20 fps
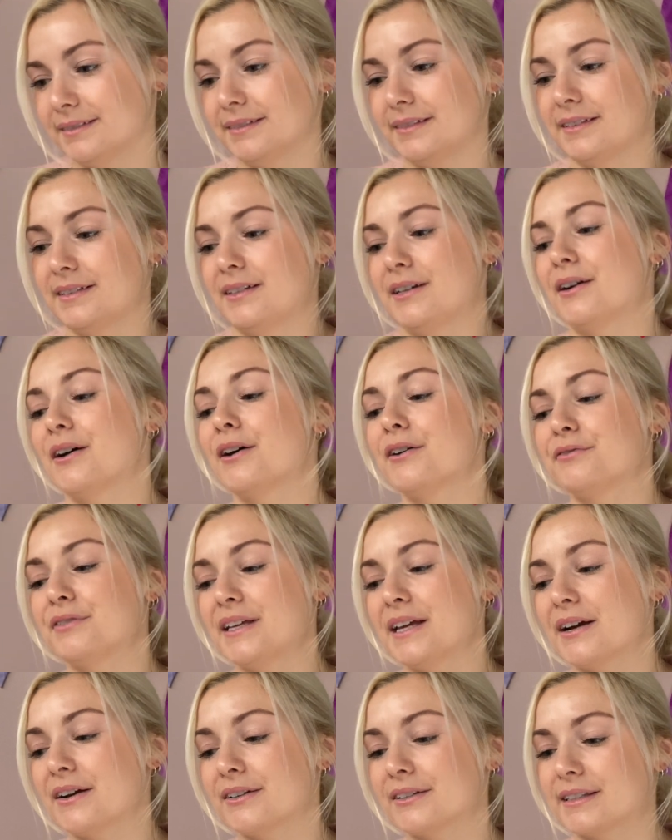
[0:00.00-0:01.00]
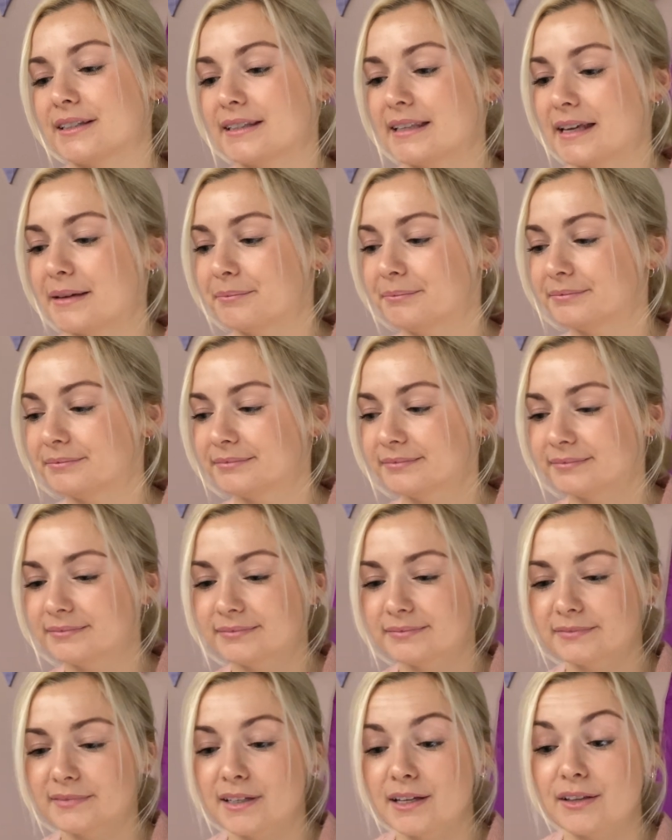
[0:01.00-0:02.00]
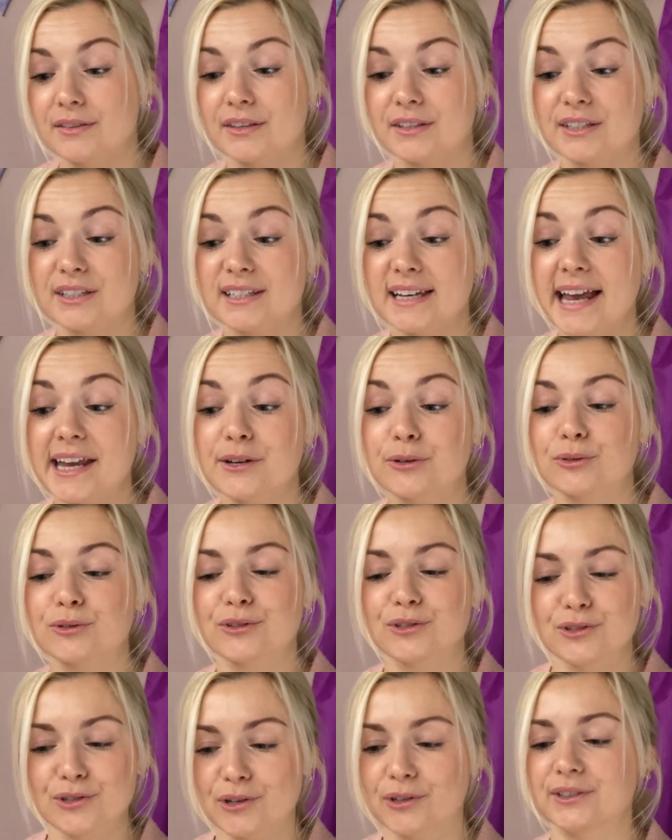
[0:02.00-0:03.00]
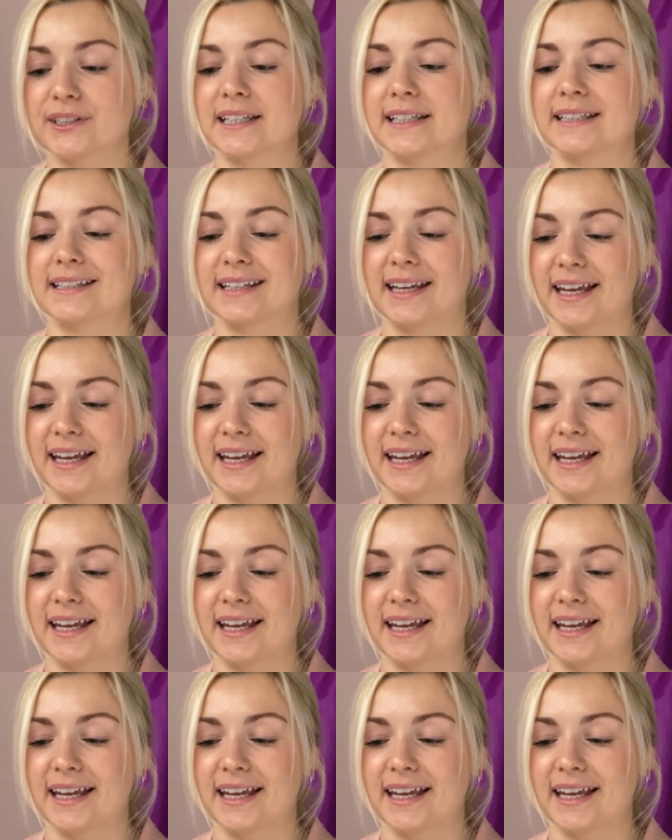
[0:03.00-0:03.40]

Harvey asked them. The snails nodded